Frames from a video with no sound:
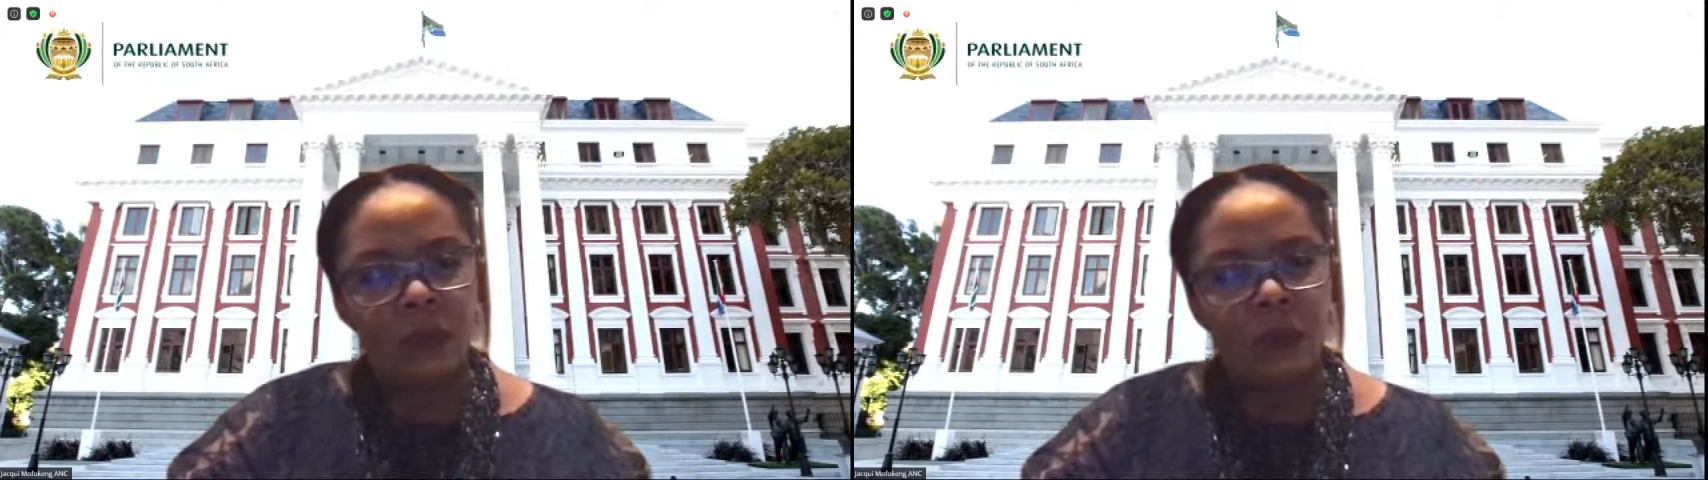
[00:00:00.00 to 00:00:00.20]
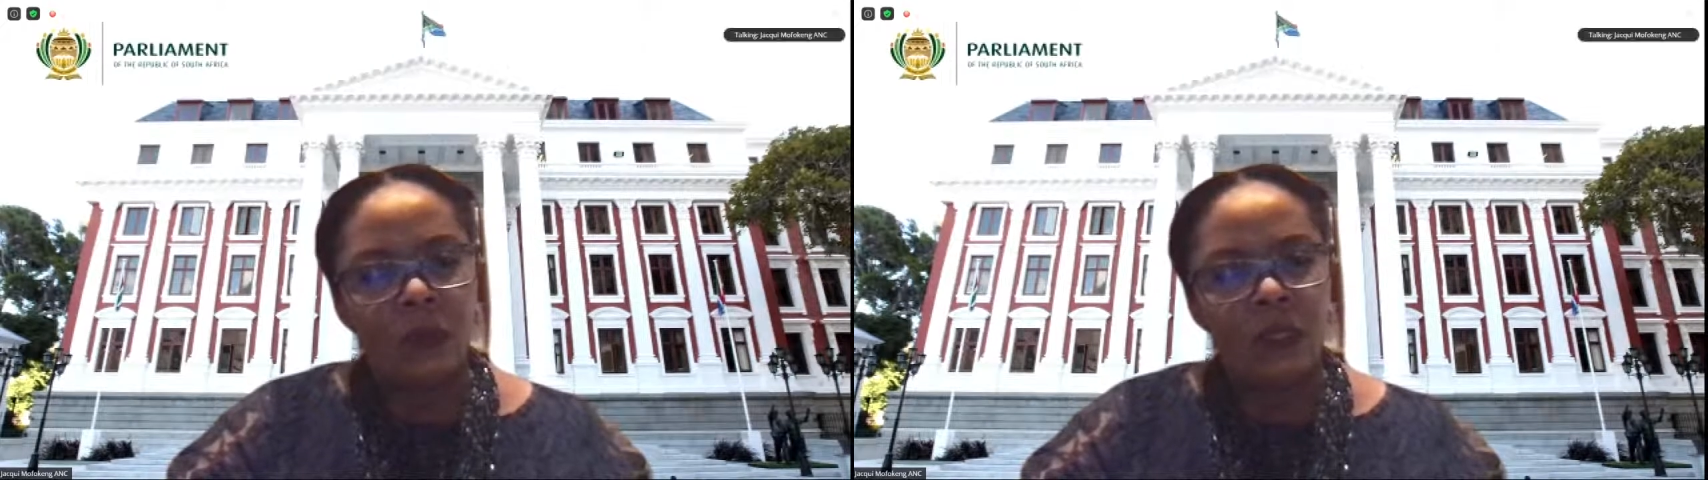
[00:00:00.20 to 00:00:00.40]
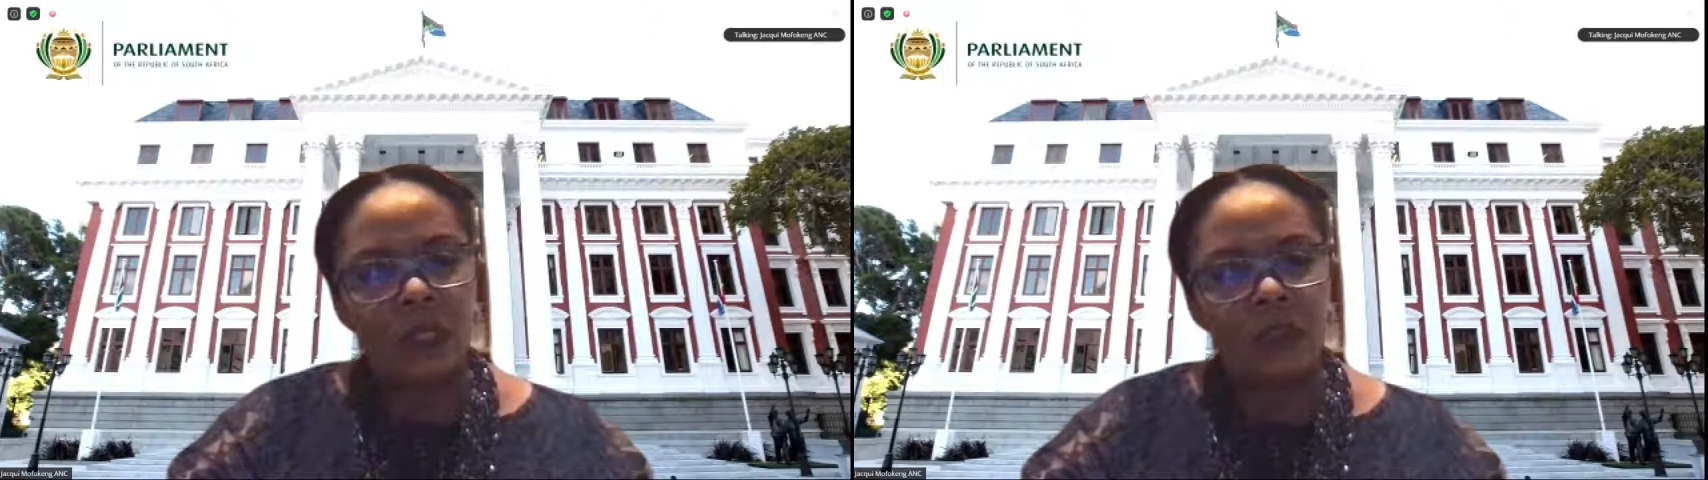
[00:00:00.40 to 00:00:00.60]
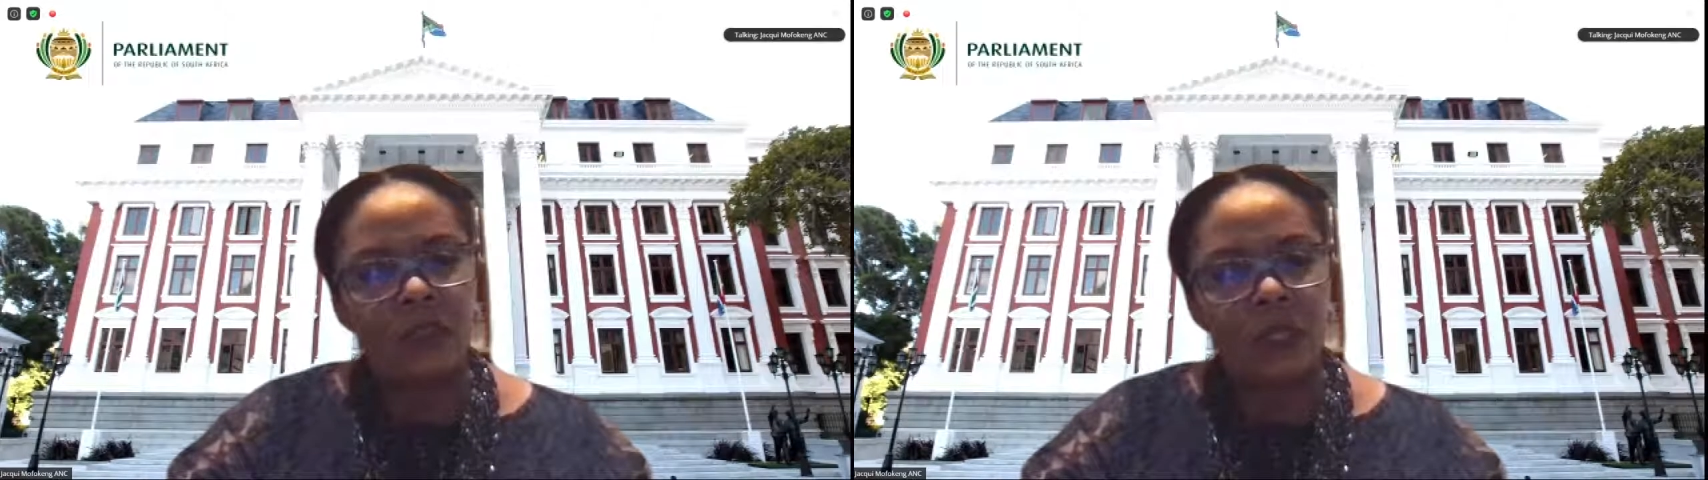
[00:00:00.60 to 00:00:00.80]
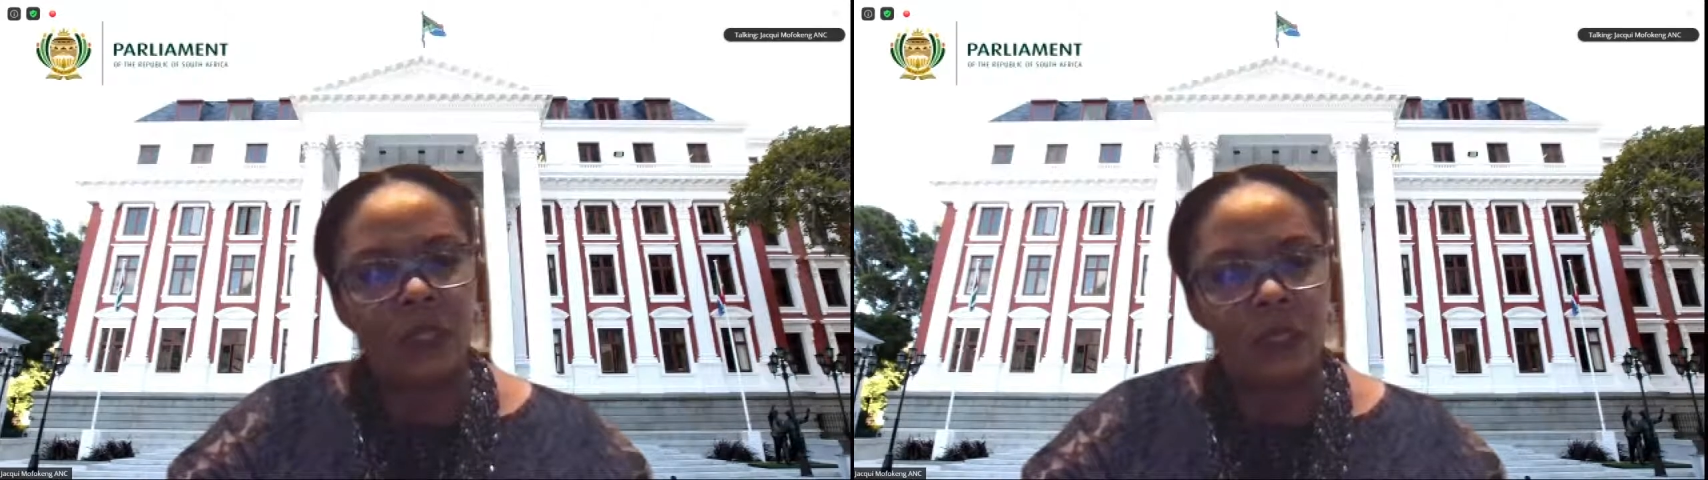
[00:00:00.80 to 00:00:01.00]
Because I've
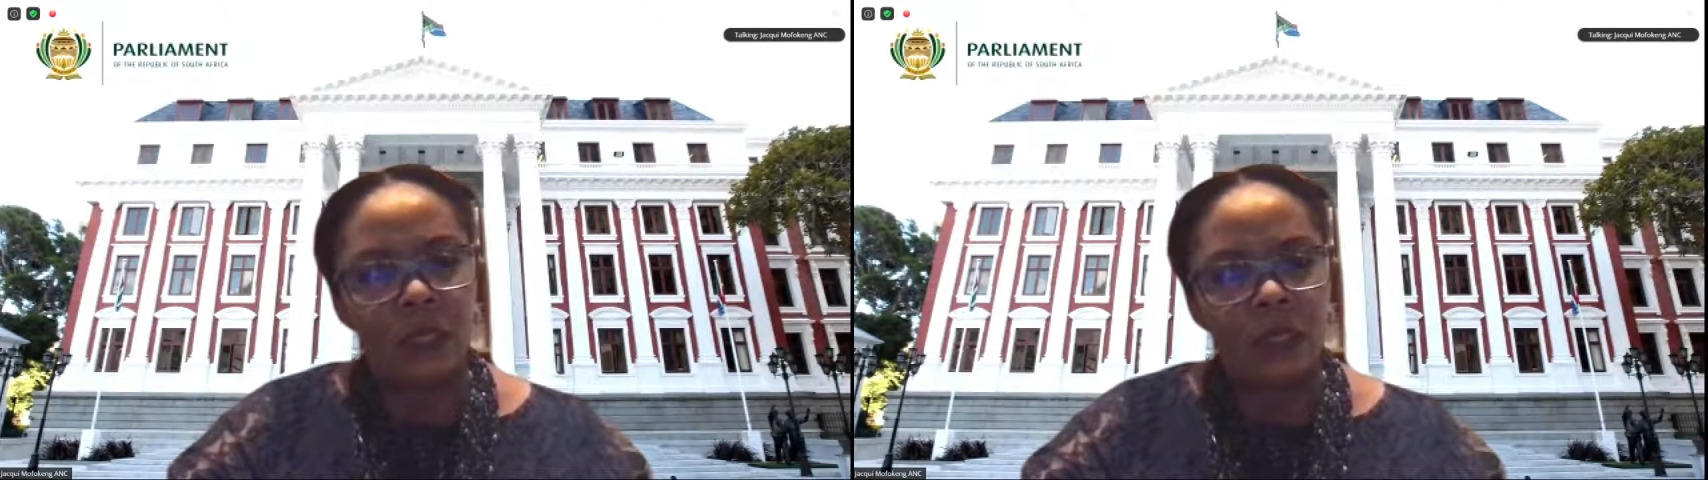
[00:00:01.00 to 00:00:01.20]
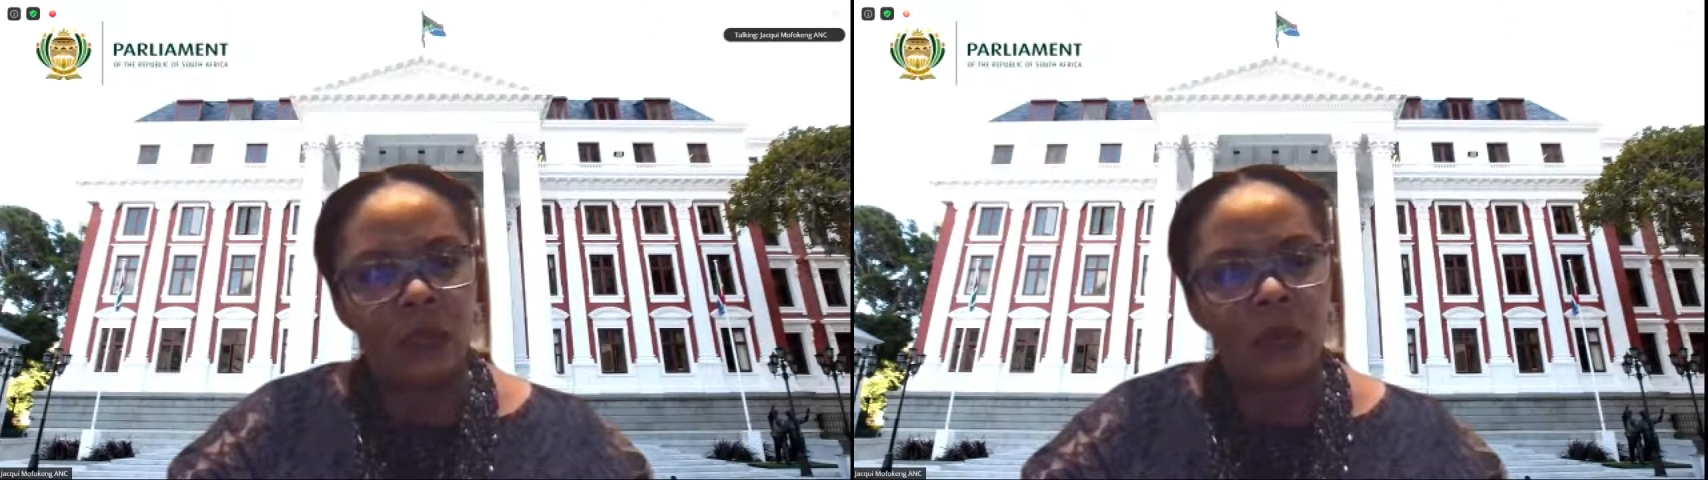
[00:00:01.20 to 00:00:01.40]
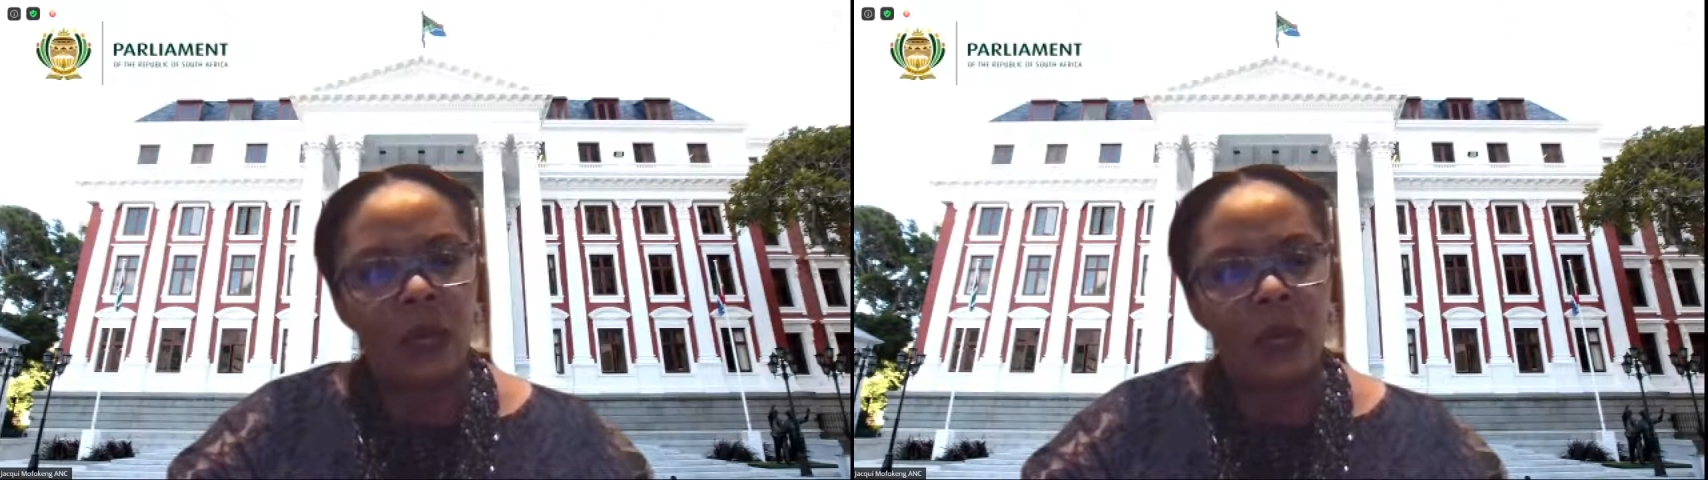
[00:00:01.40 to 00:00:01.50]
seen that you